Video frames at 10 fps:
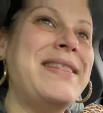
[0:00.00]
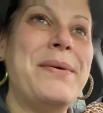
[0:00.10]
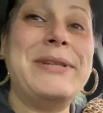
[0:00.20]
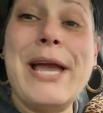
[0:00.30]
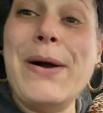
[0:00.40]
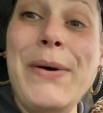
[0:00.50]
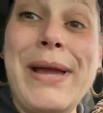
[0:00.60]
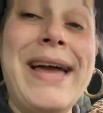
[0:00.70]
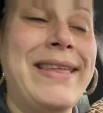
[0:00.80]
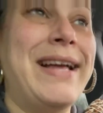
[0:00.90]
they were like, oh
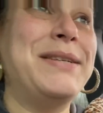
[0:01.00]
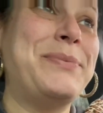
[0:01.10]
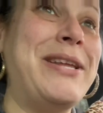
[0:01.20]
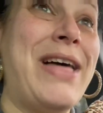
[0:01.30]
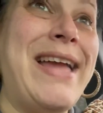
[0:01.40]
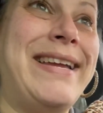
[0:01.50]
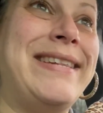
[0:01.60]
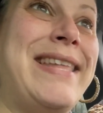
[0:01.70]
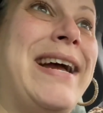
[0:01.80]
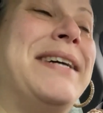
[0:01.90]
yeah, that, we like
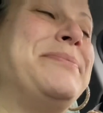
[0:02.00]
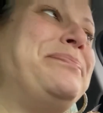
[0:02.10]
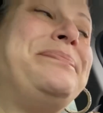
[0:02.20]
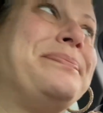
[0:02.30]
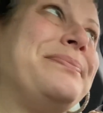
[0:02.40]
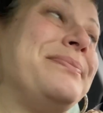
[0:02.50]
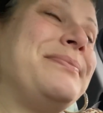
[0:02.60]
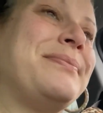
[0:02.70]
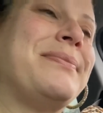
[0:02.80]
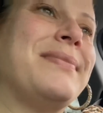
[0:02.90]
it there.
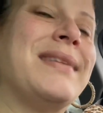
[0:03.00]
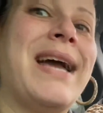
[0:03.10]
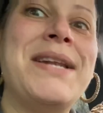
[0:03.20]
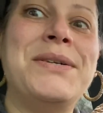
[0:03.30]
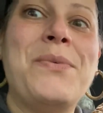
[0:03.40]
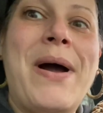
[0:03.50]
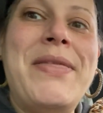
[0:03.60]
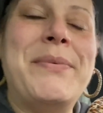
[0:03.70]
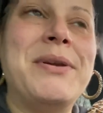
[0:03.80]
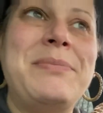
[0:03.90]
I don't know why
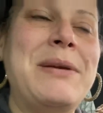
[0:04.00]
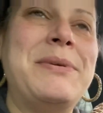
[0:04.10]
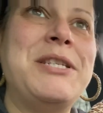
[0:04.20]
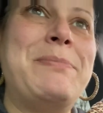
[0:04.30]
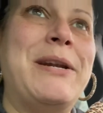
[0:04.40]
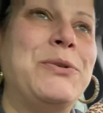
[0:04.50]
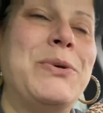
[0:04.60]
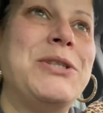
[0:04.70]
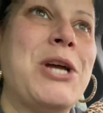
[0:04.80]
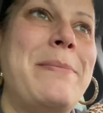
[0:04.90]
they wouldn't be able to spend a
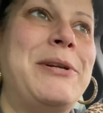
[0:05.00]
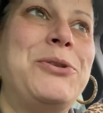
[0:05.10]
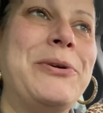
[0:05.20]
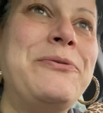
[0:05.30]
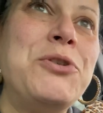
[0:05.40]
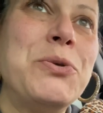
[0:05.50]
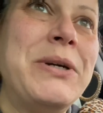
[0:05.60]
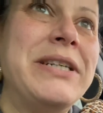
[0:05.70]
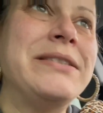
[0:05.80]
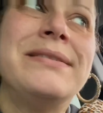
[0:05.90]
long time at a thrift store.